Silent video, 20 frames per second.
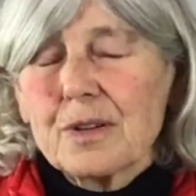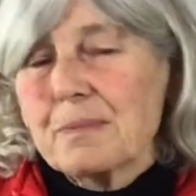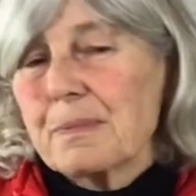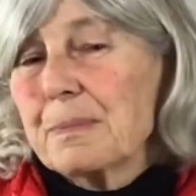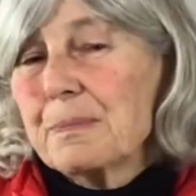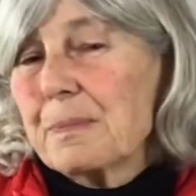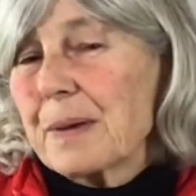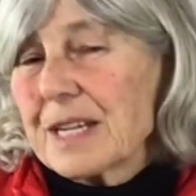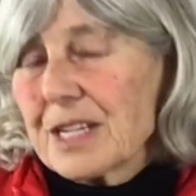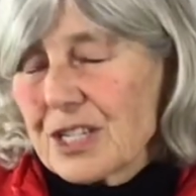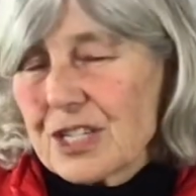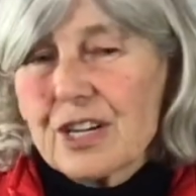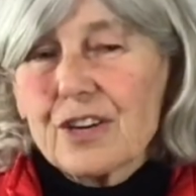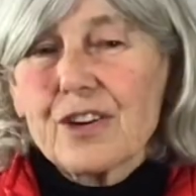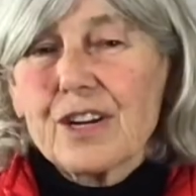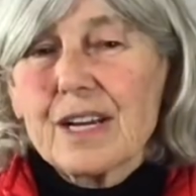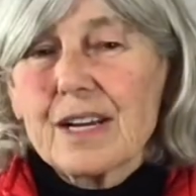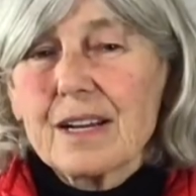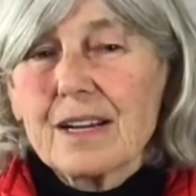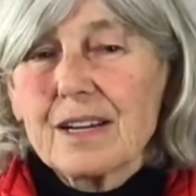by
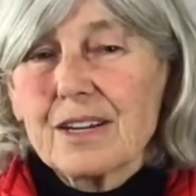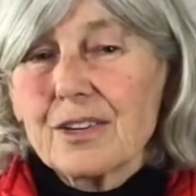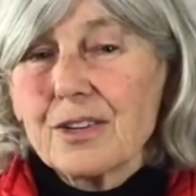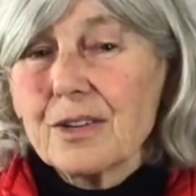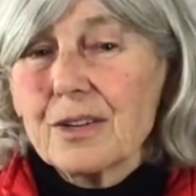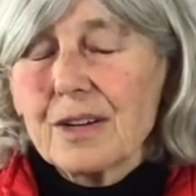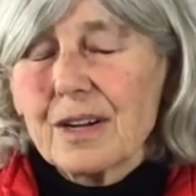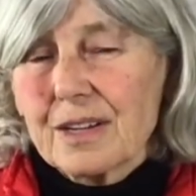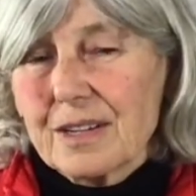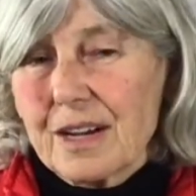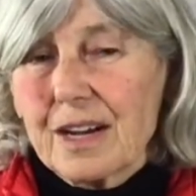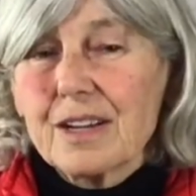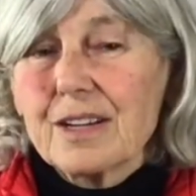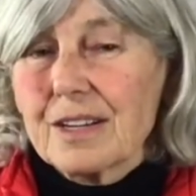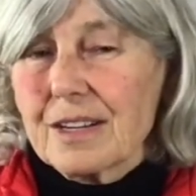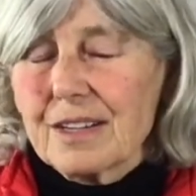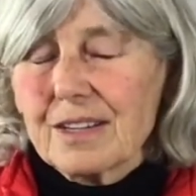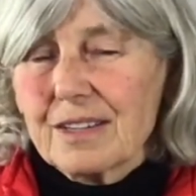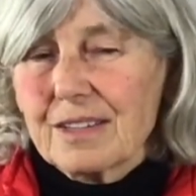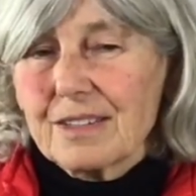sharing
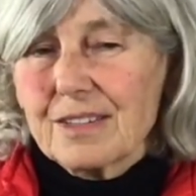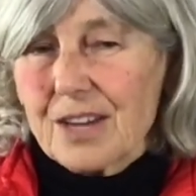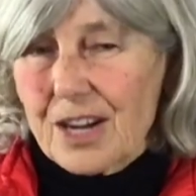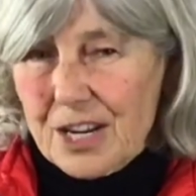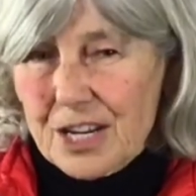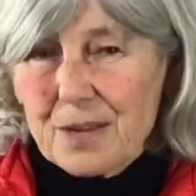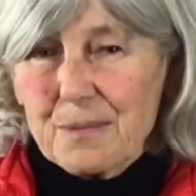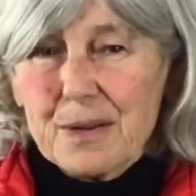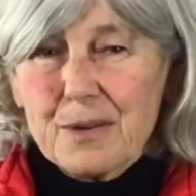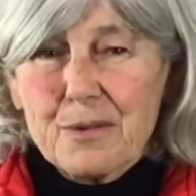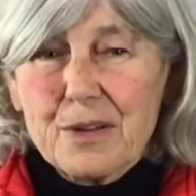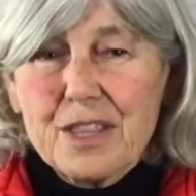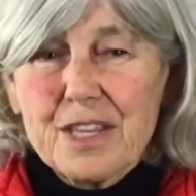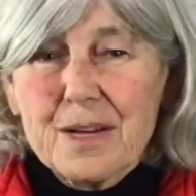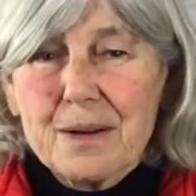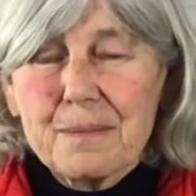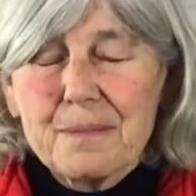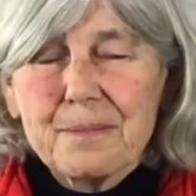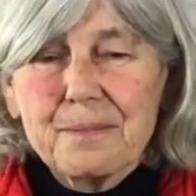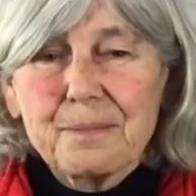a document with
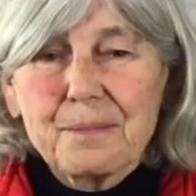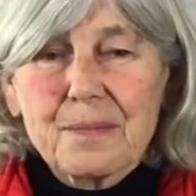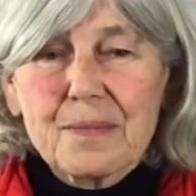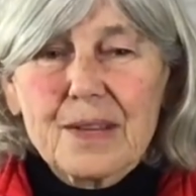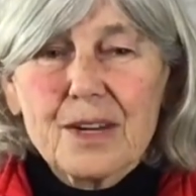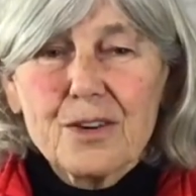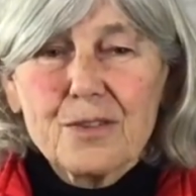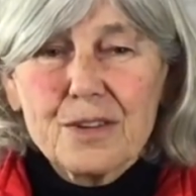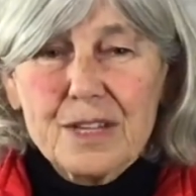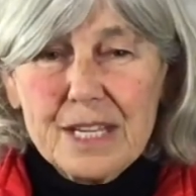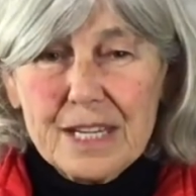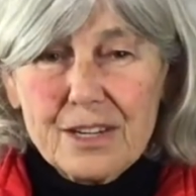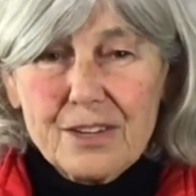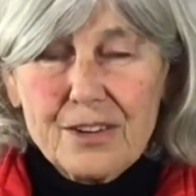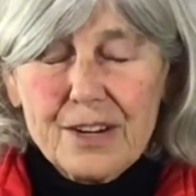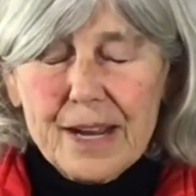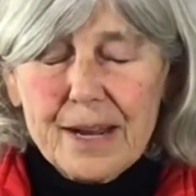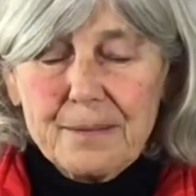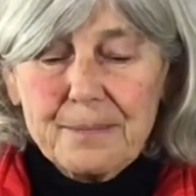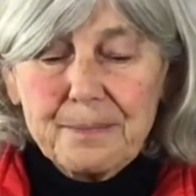them over the
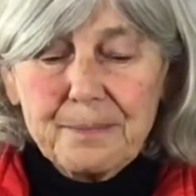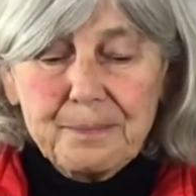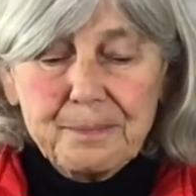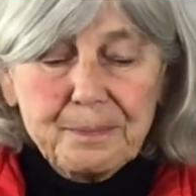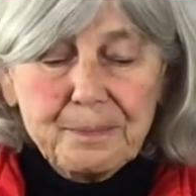internet.